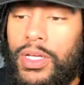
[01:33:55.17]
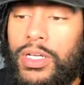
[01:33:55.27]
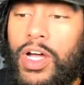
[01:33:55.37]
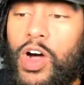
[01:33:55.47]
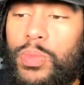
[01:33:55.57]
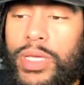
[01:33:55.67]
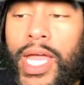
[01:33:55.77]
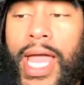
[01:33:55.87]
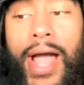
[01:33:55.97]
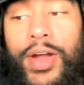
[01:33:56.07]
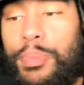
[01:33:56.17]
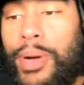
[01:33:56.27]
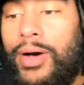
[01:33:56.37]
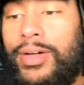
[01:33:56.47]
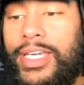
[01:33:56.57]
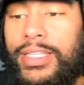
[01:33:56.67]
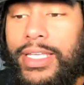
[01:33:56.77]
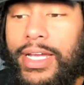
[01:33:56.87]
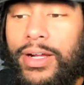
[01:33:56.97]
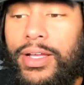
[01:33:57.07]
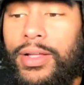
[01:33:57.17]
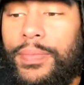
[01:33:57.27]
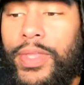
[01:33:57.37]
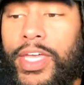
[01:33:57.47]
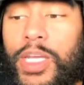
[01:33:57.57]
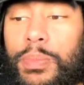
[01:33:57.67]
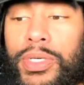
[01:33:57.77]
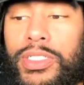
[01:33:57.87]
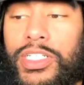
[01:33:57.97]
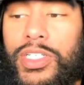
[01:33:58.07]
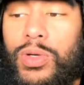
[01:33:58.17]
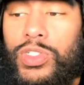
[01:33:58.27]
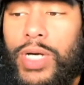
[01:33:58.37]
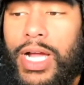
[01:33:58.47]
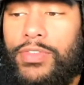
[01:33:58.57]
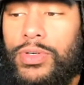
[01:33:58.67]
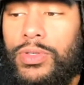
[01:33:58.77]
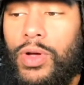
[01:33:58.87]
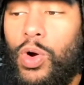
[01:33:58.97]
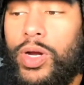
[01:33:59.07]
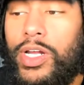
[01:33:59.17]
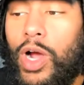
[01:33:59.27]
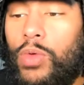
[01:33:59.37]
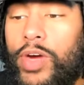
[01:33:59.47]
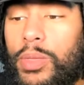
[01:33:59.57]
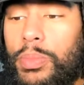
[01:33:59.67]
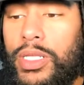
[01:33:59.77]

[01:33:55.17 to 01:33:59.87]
Comey, how did Paul get there? He booked his own travel or he'd already be